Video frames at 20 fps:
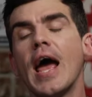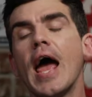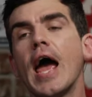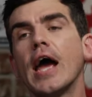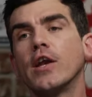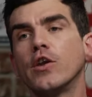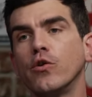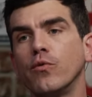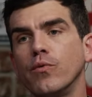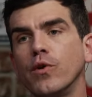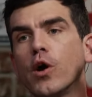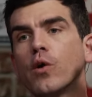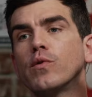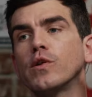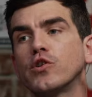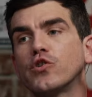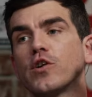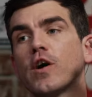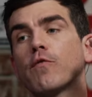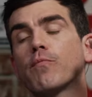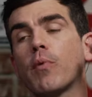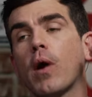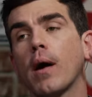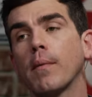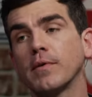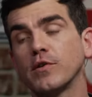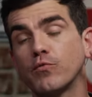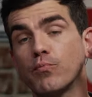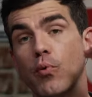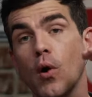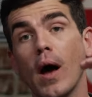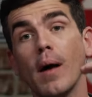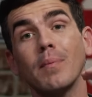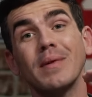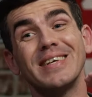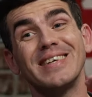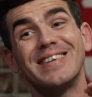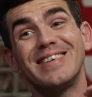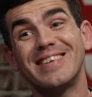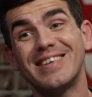and you know that Jeff Brohm is
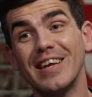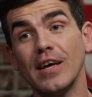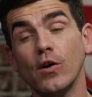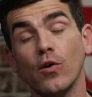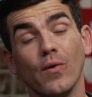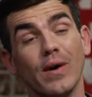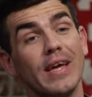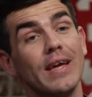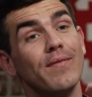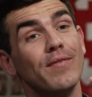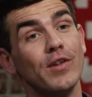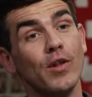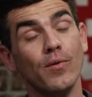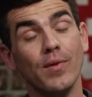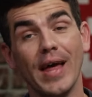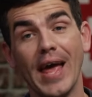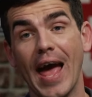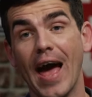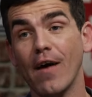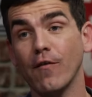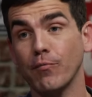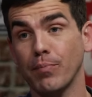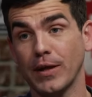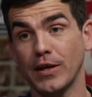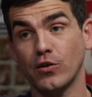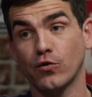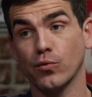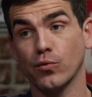probably still, even though they have played